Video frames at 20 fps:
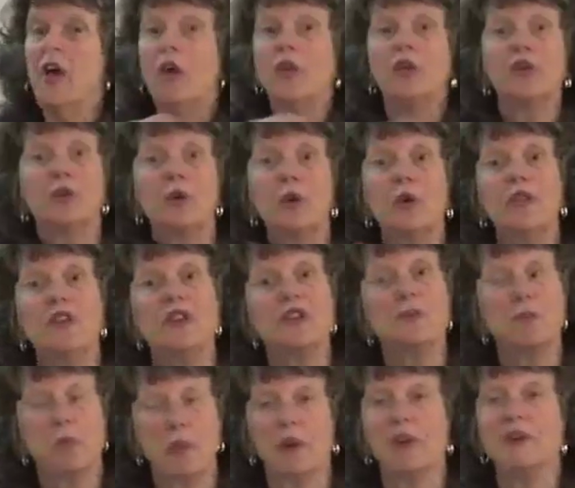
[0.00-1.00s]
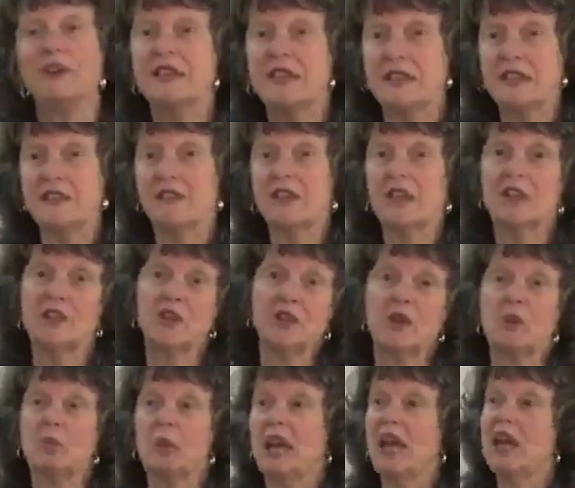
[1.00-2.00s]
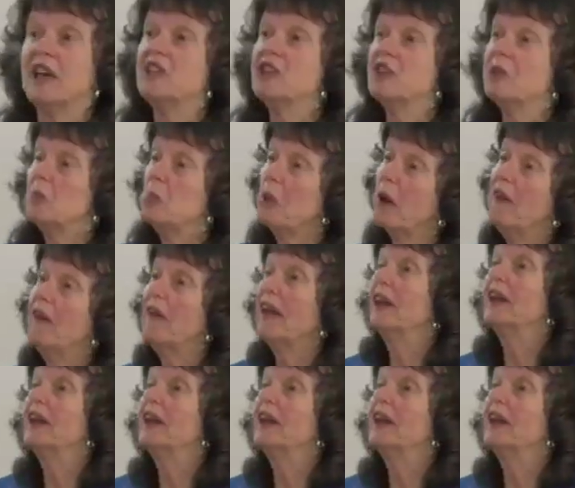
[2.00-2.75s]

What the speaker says: Through this process of extermination, by the